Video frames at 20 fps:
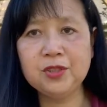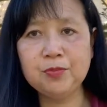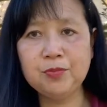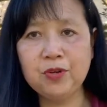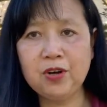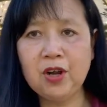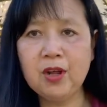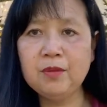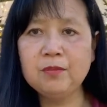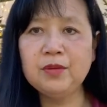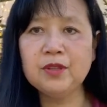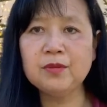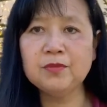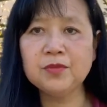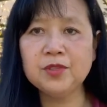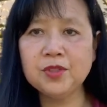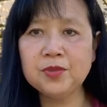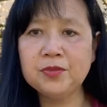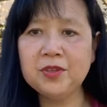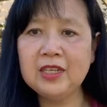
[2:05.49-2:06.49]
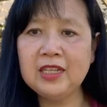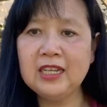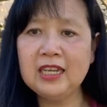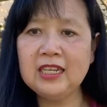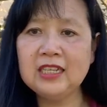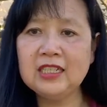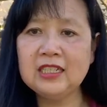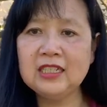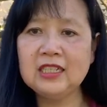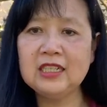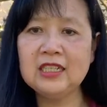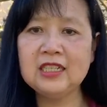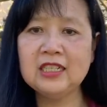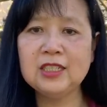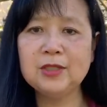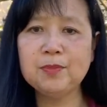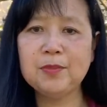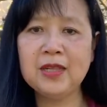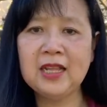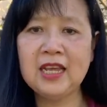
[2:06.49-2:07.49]
problems related to
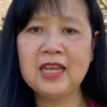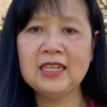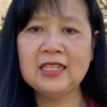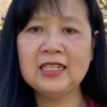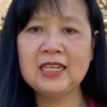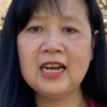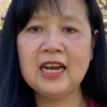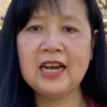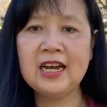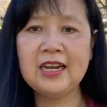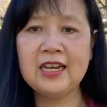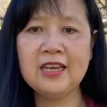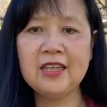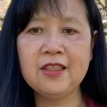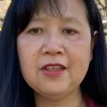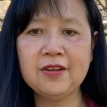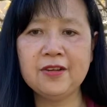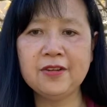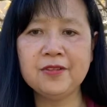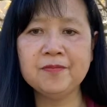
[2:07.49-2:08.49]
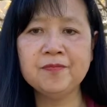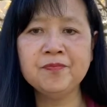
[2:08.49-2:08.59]
this plant either.